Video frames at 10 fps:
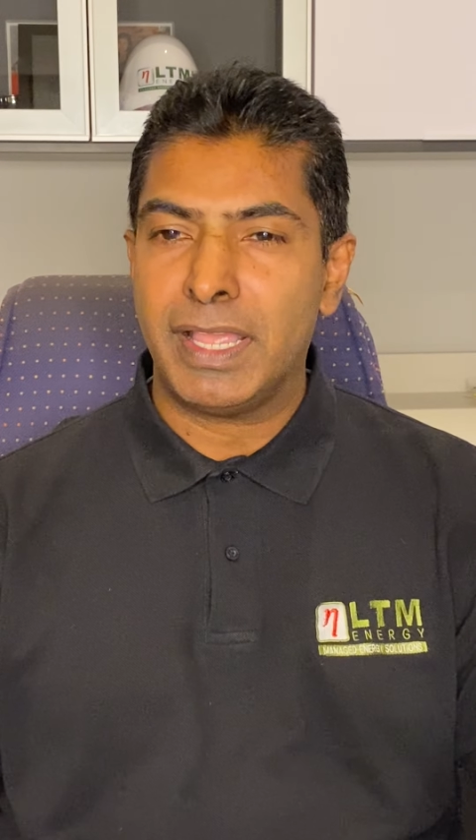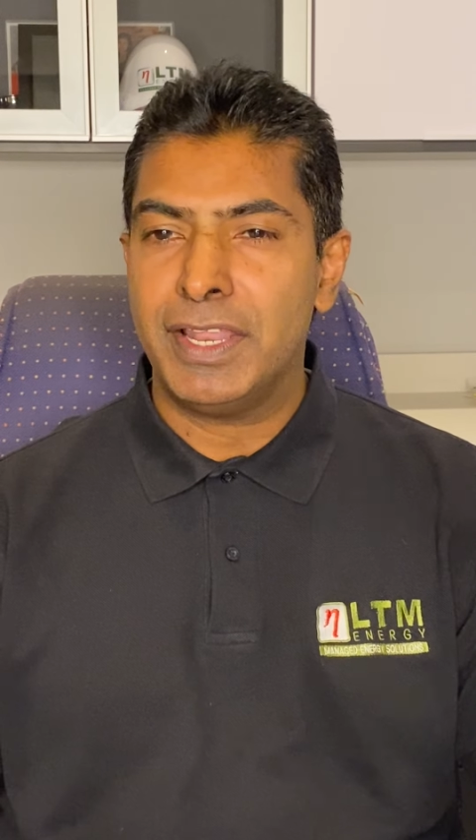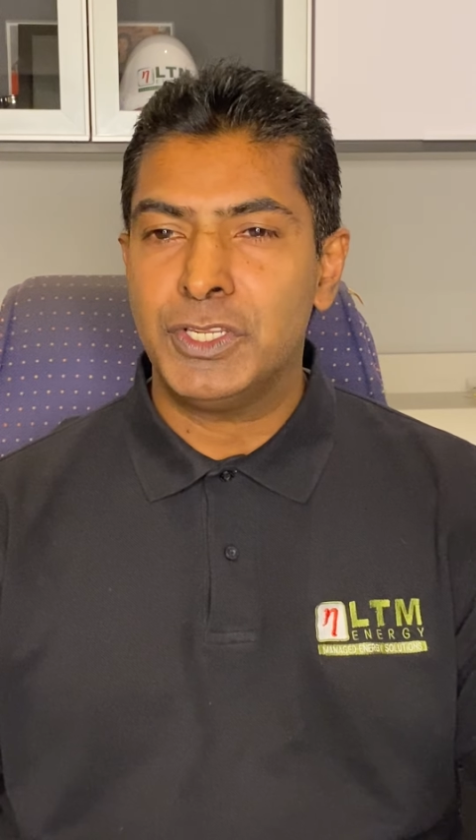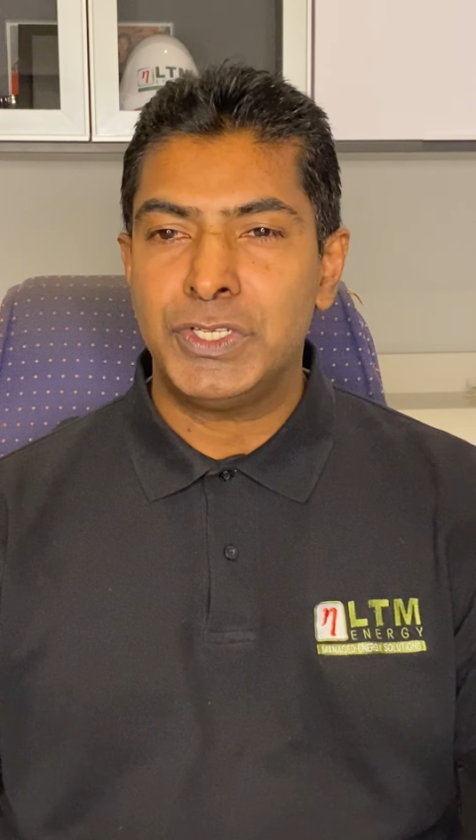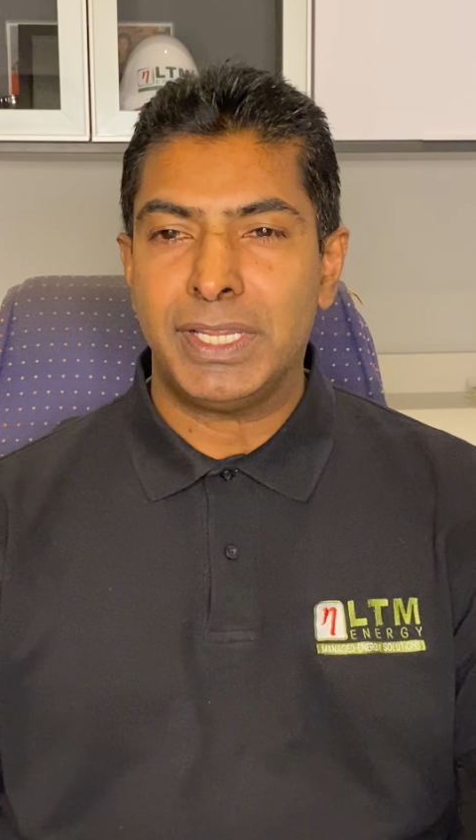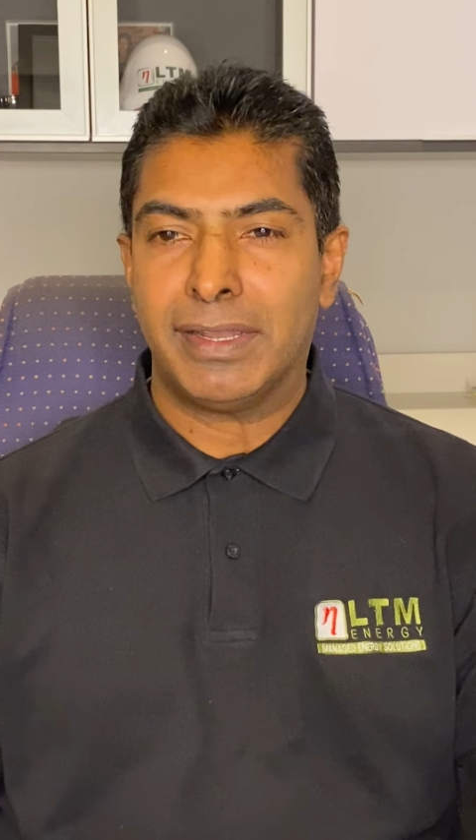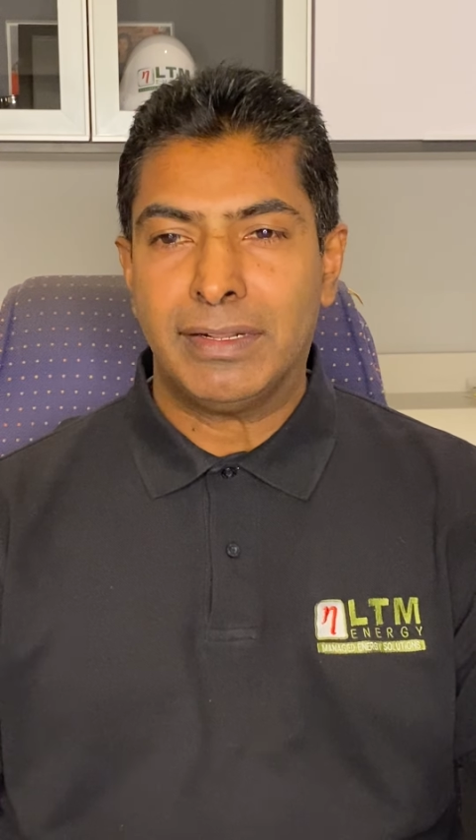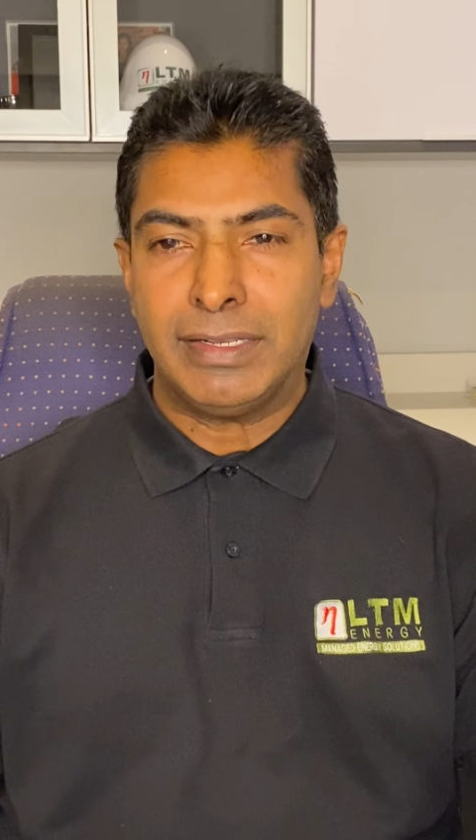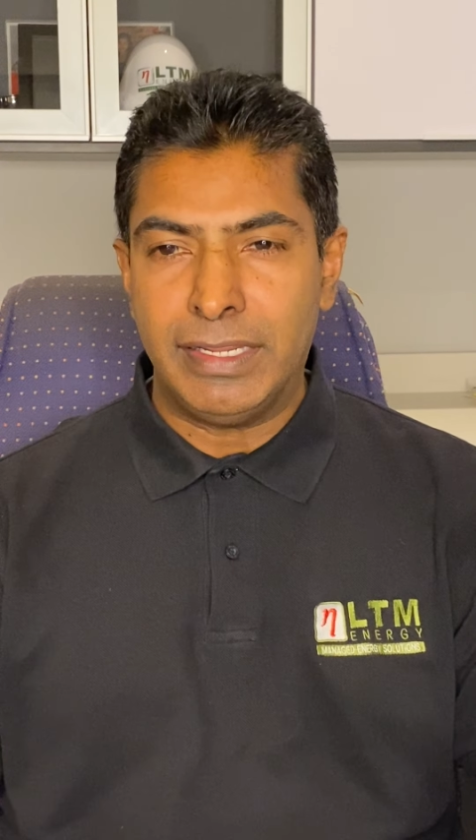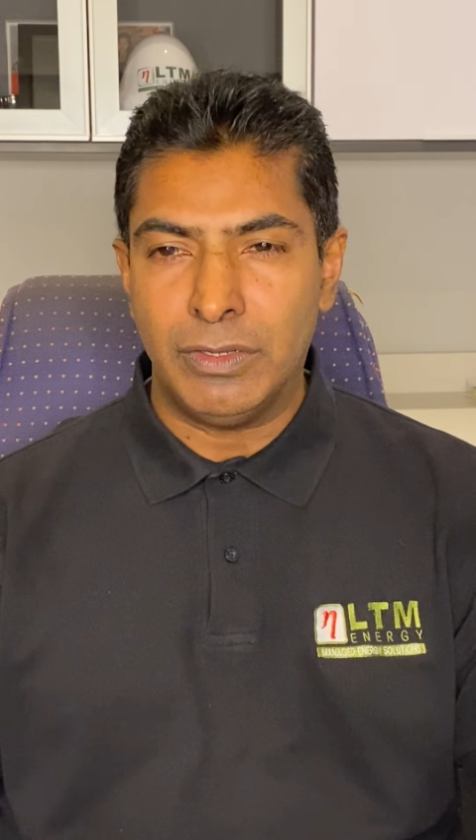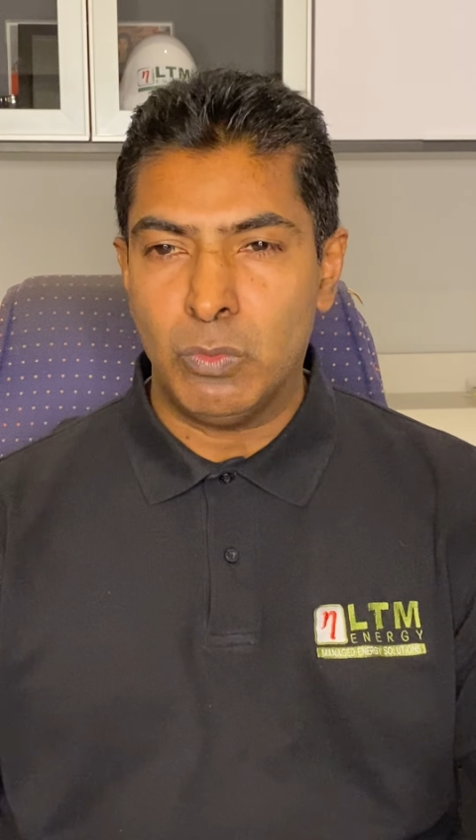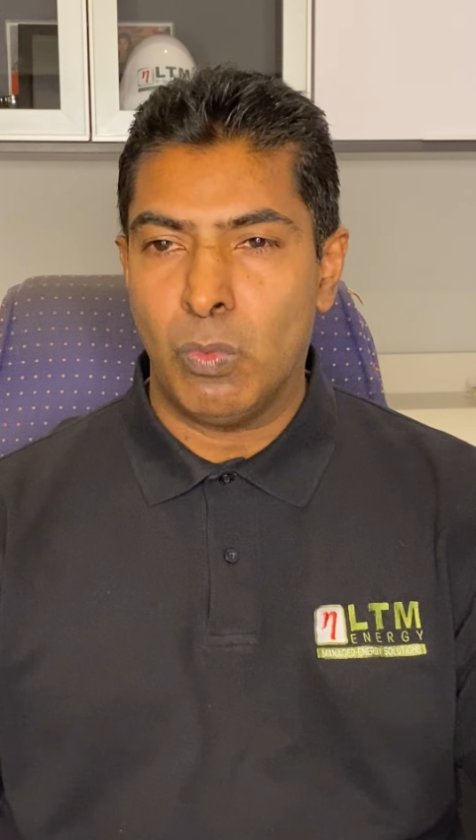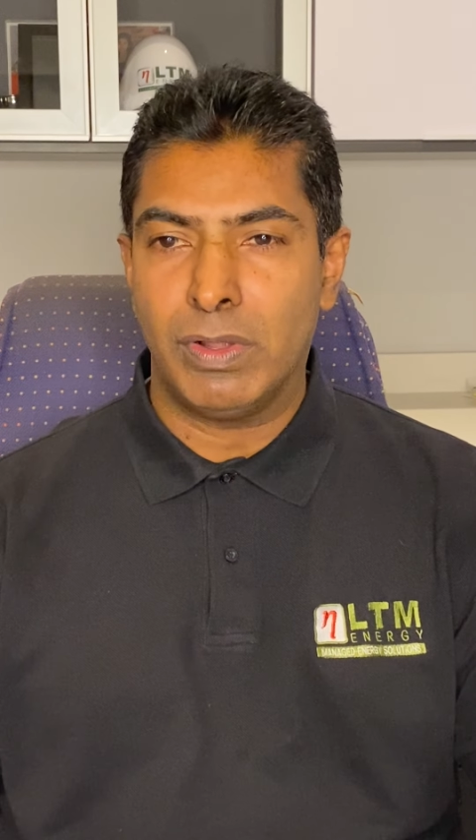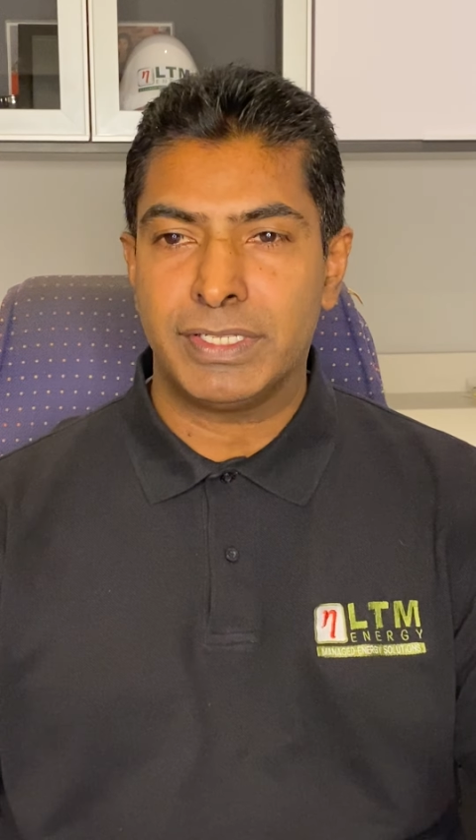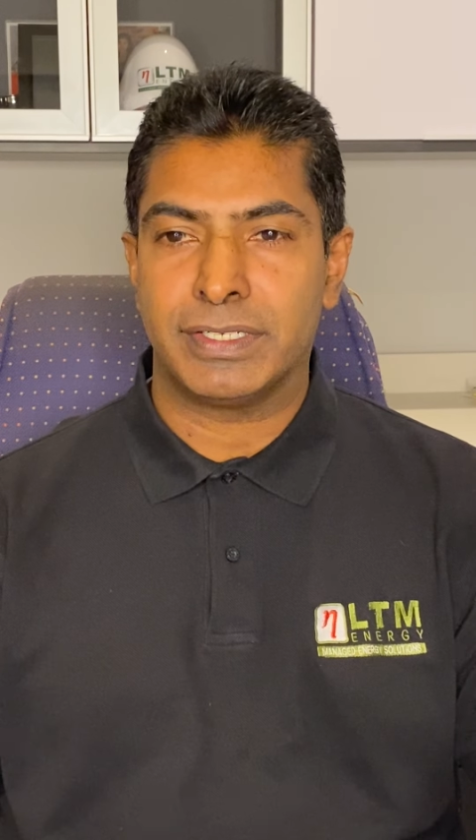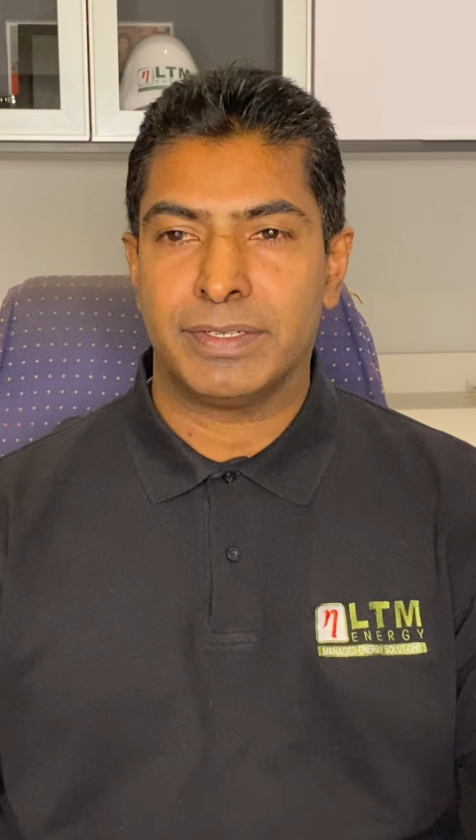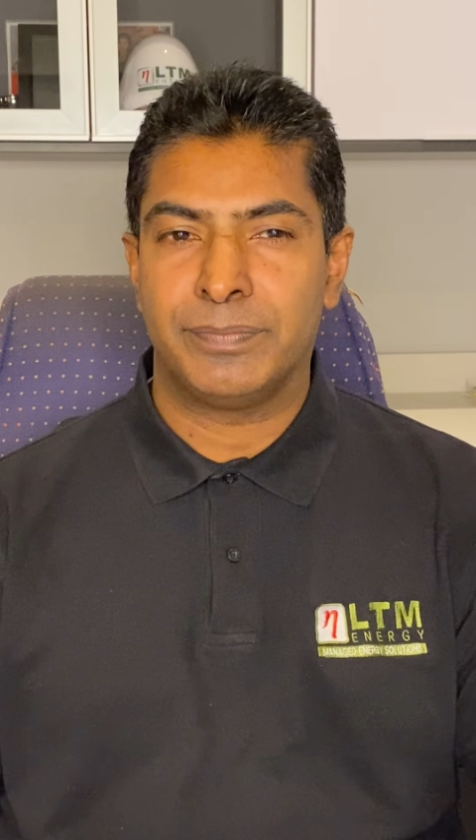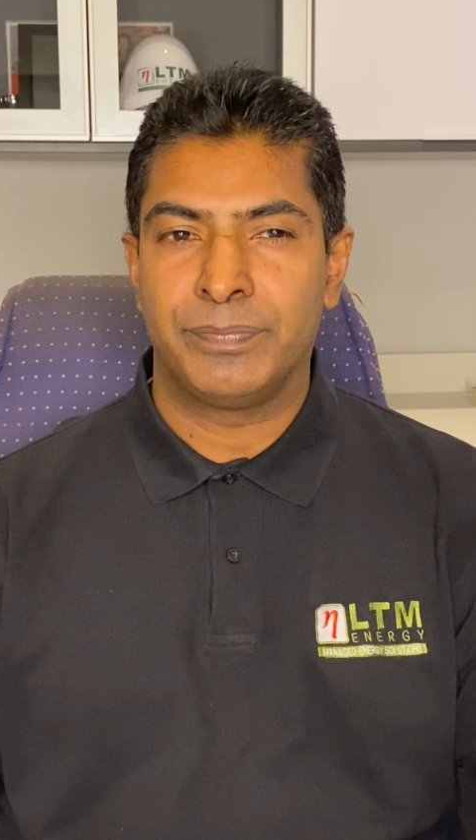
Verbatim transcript: energy and clean water,